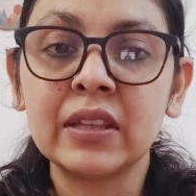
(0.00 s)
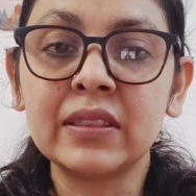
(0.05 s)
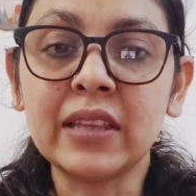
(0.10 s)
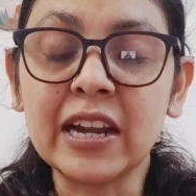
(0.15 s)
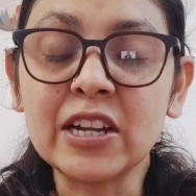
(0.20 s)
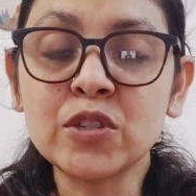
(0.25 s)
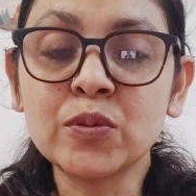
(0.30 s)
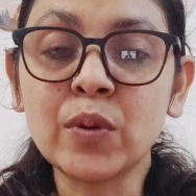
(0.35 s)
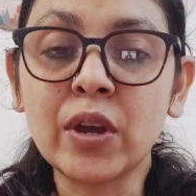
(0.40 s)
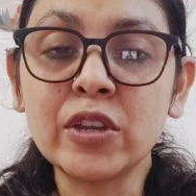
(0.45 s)

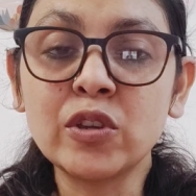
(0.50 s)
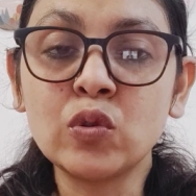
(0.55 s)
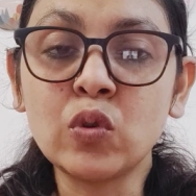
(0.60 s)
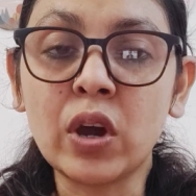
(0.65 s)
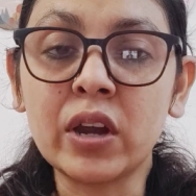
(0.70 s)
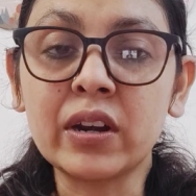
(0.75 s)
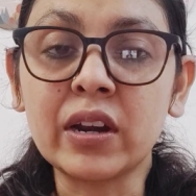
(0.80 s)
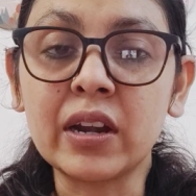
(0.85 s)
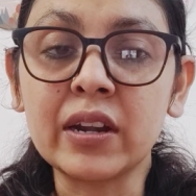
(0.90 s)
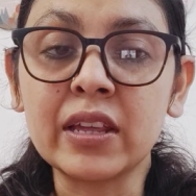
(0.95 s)
That's why you
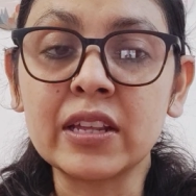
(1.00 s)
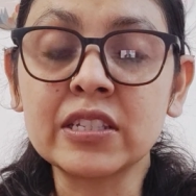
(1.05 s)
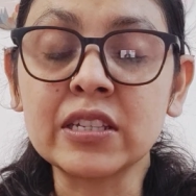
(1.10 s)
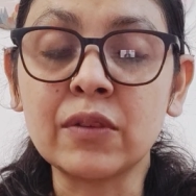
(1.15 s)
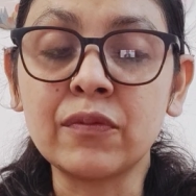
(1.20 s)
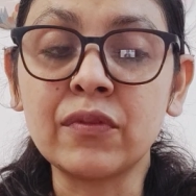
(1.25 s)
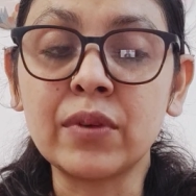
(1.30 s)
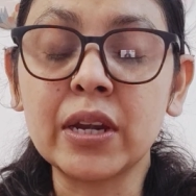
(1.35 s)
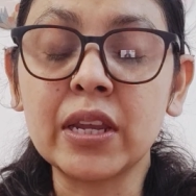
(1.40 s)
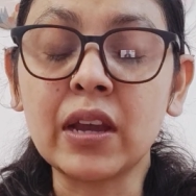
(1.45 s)
are cutting
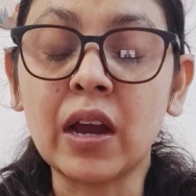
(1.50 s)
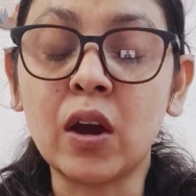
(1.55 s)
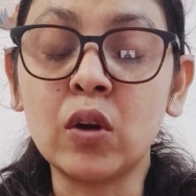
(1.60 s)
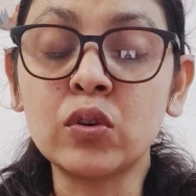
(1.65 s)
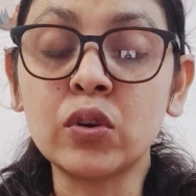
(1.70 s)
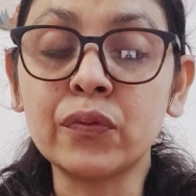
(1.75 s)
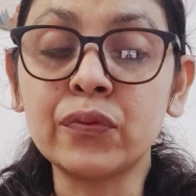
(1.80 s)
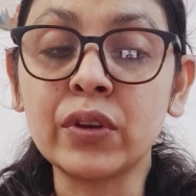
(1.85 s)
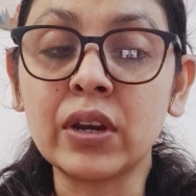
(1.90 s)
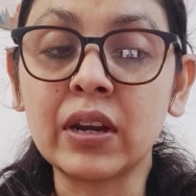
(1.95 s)
somebody
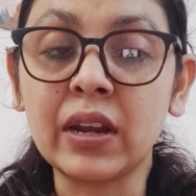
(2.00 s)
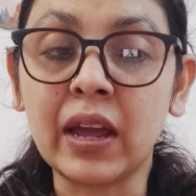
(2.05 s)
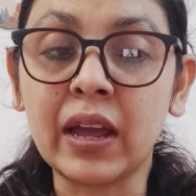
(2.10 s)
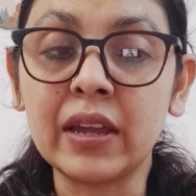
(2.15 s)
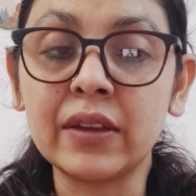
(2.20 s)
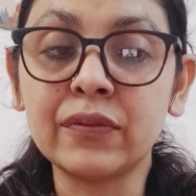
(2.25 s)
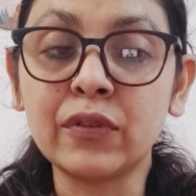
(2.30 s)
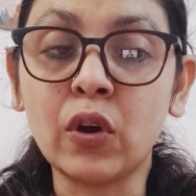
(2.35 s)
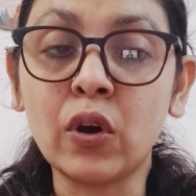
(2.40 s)
out of your life.